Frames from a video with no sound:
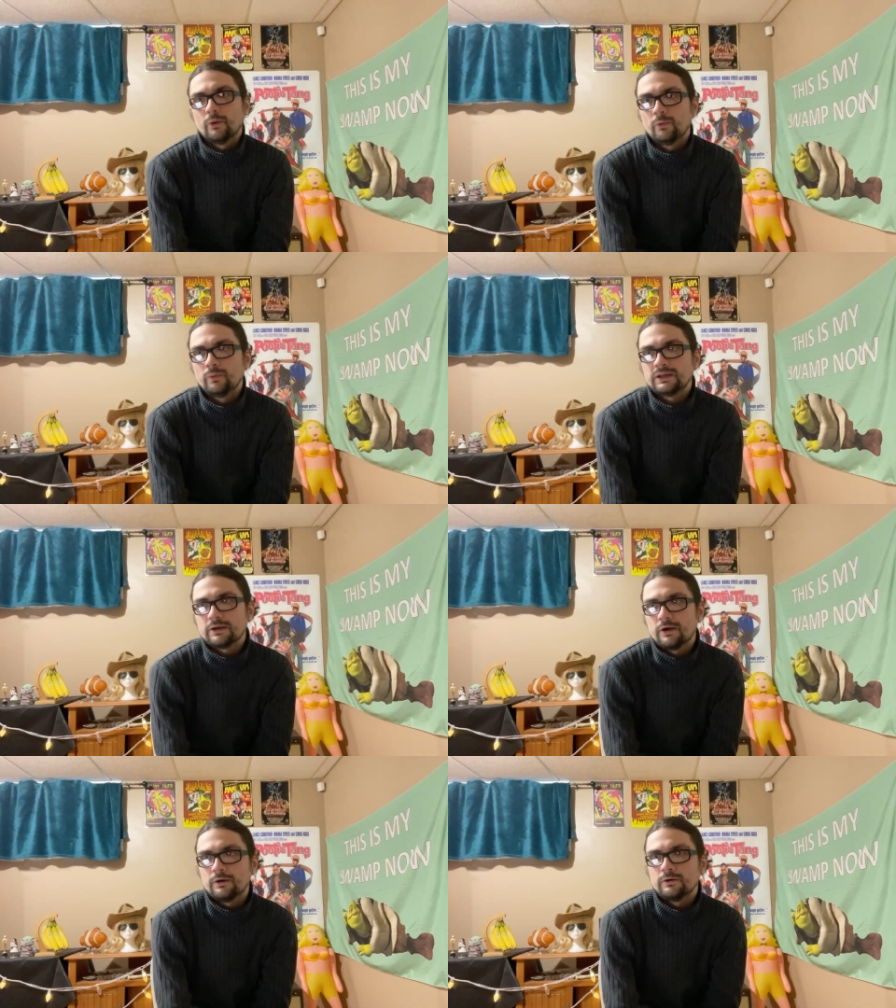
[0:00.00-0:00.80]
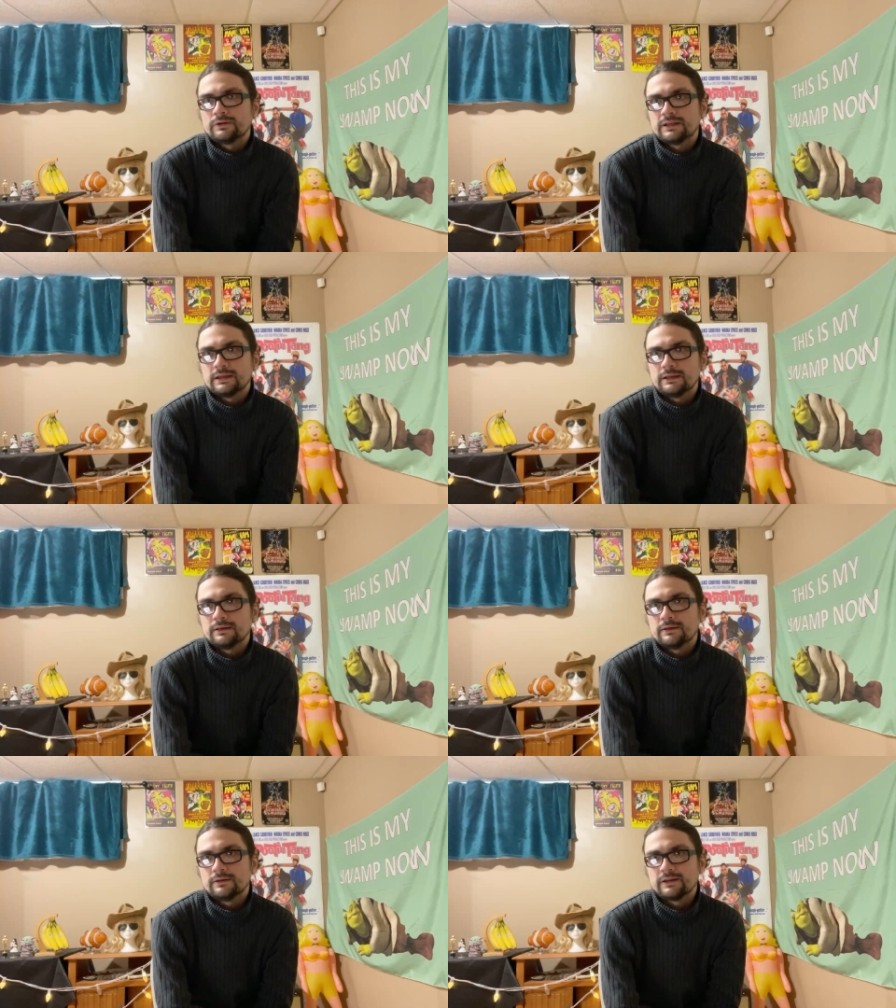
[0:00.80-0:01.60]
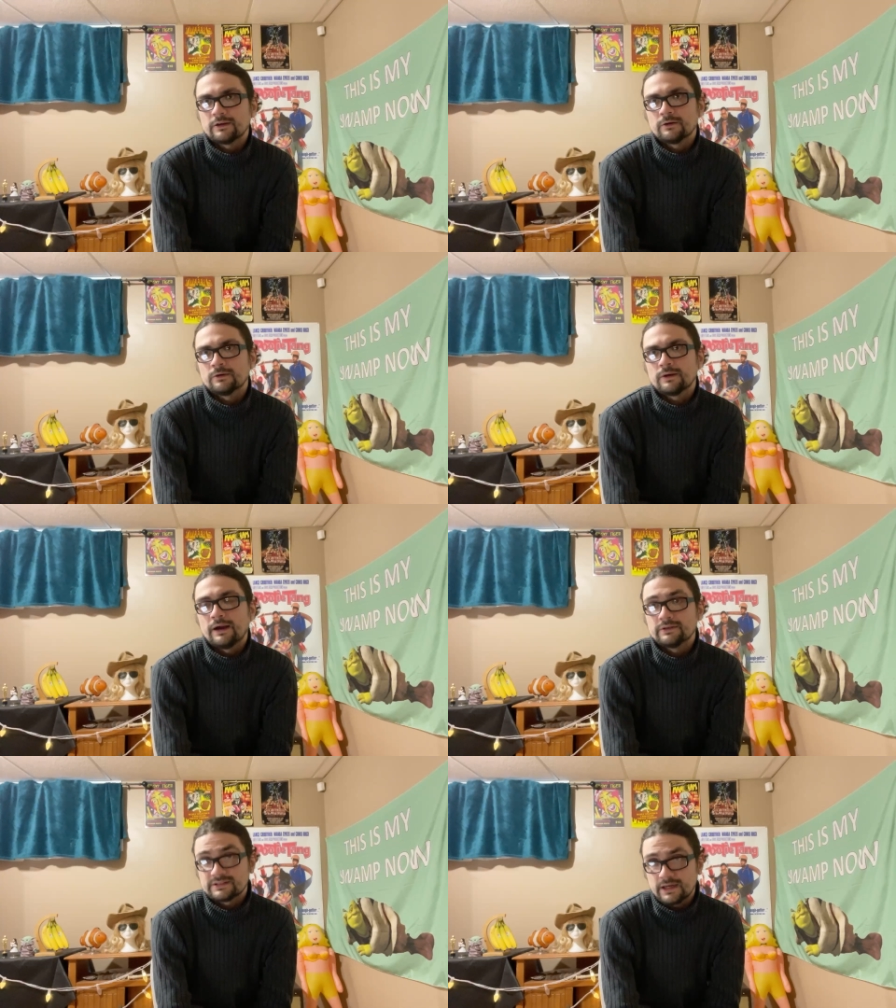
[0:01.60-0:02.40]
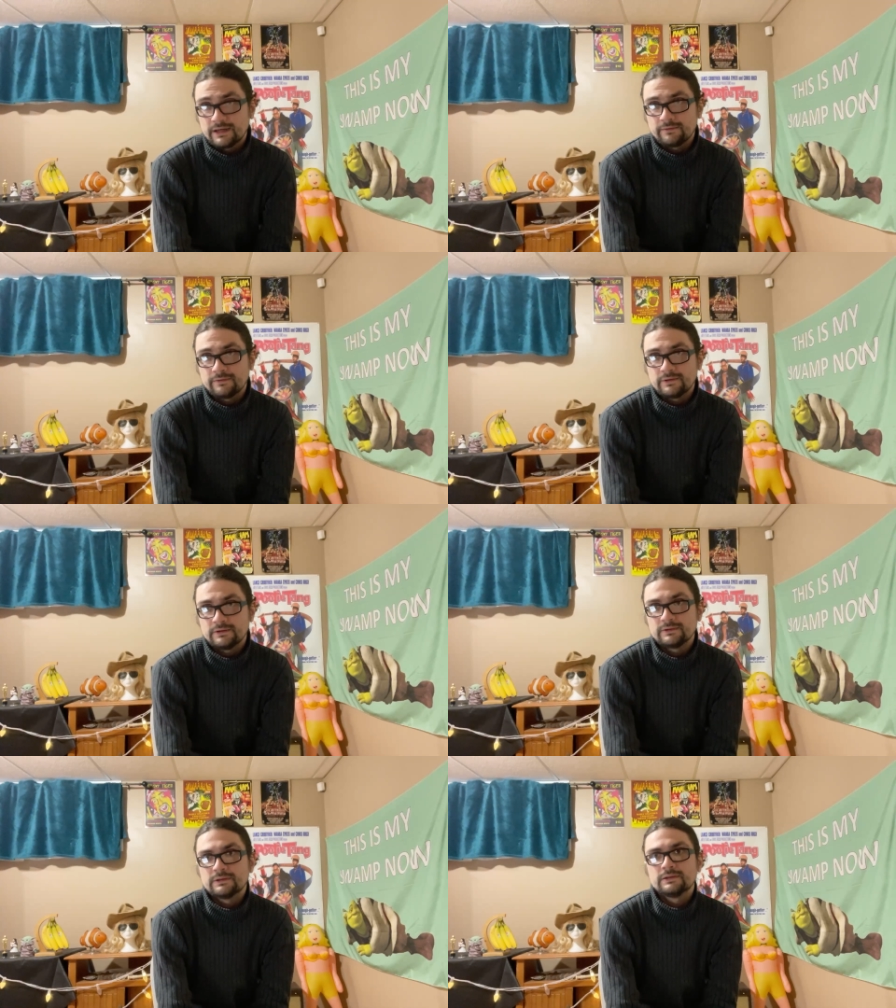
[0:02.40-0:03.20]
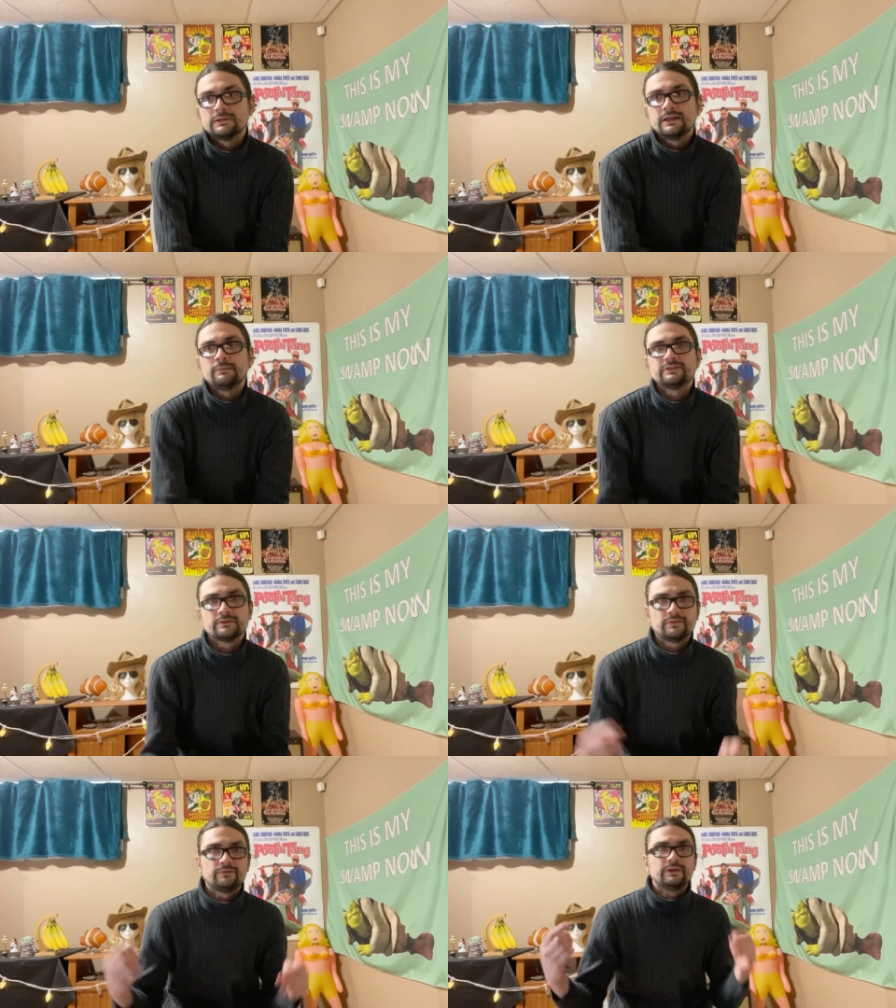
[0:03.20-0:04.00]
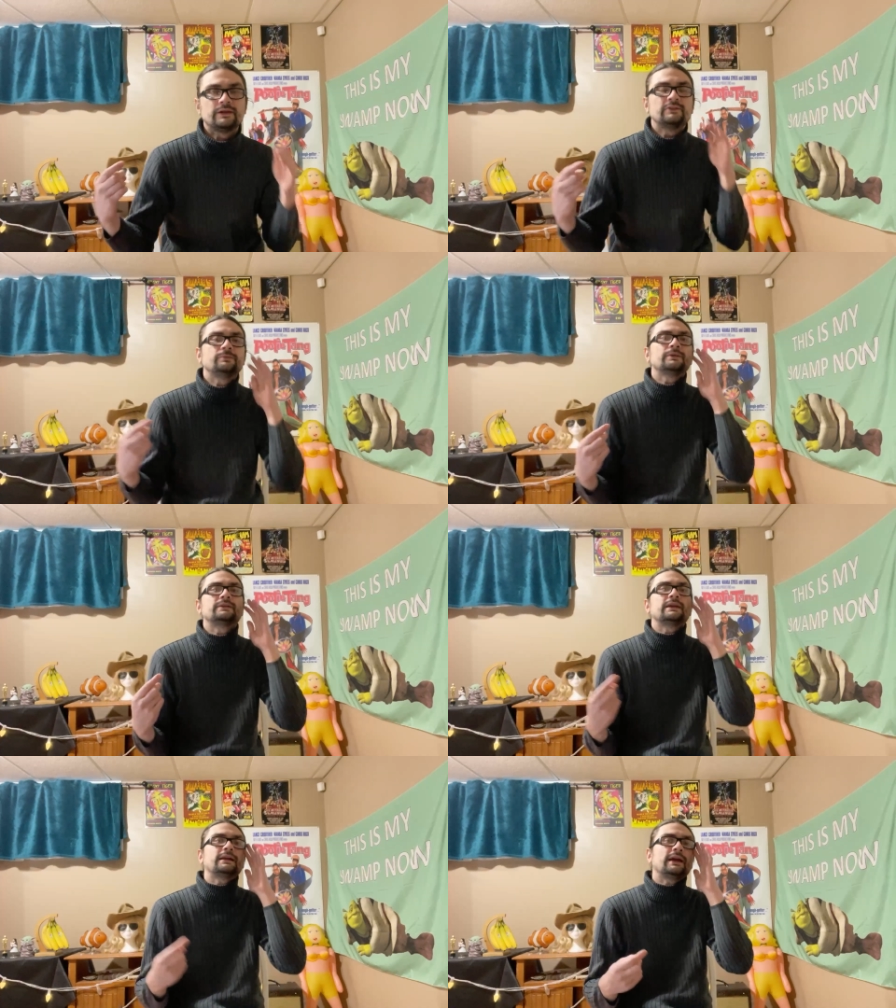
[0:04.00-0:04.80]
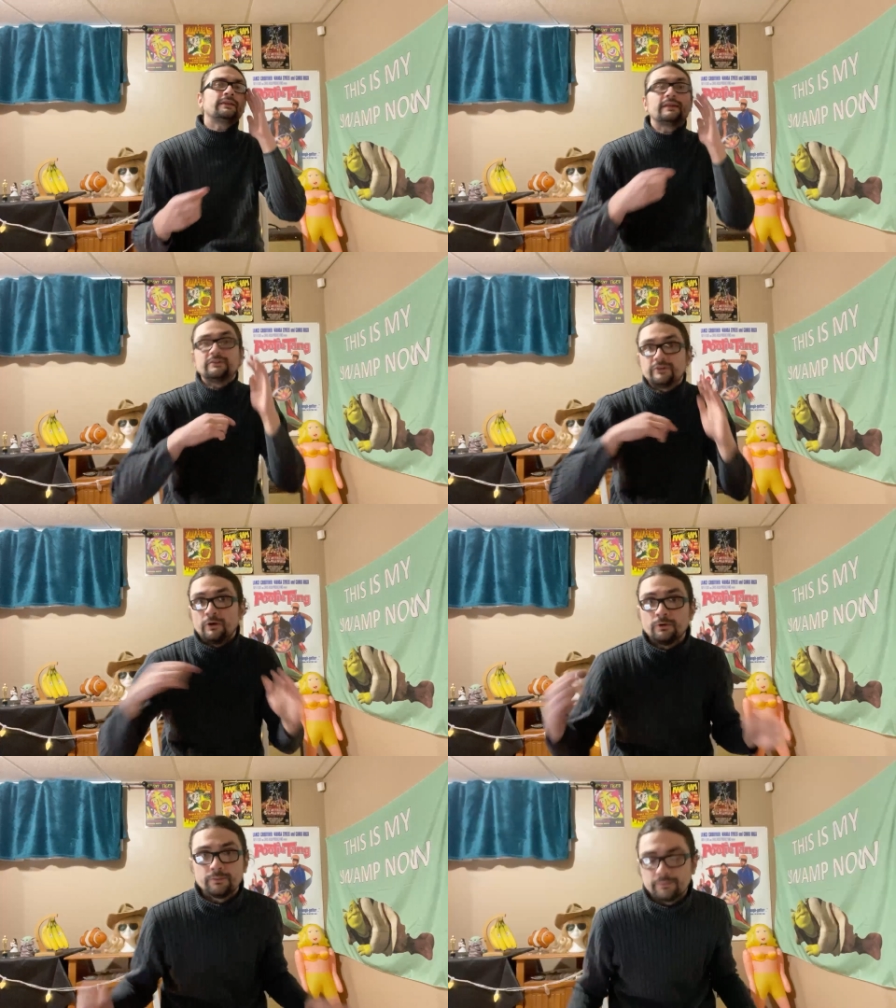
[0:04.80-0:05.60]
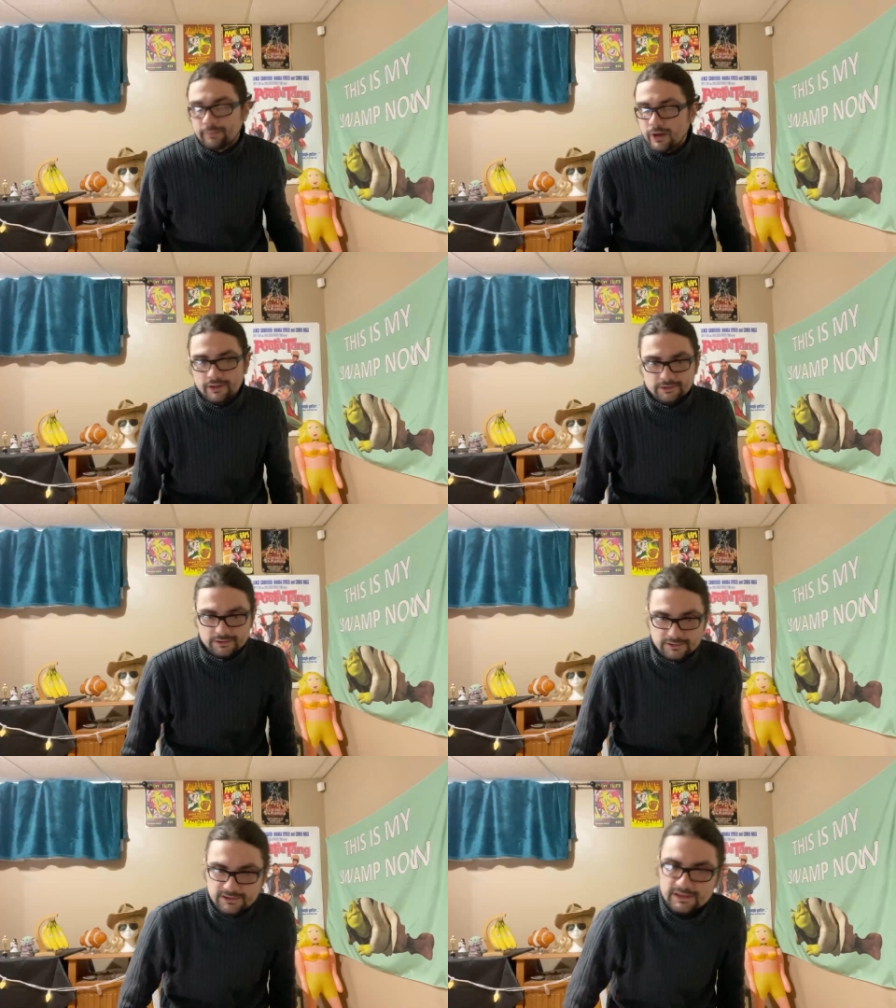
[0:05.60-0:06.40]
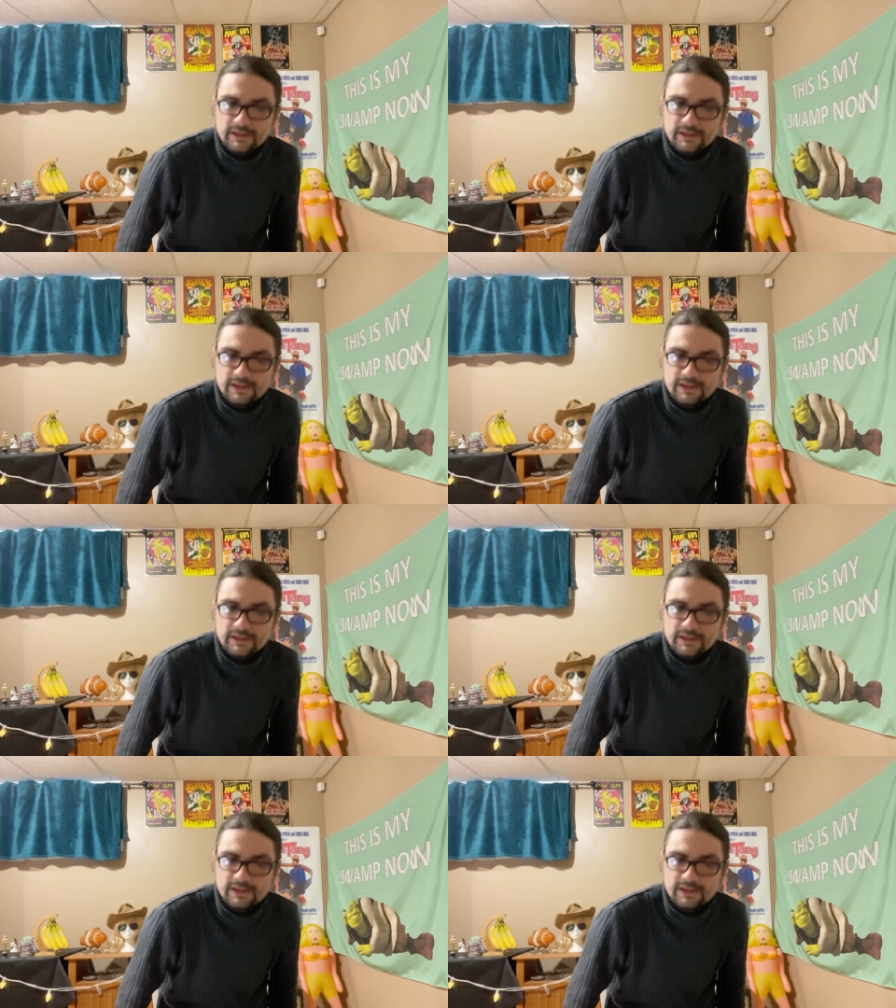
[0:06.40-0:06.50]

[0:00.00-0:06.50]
we know that they're outside of the limits of the village, but they don't bother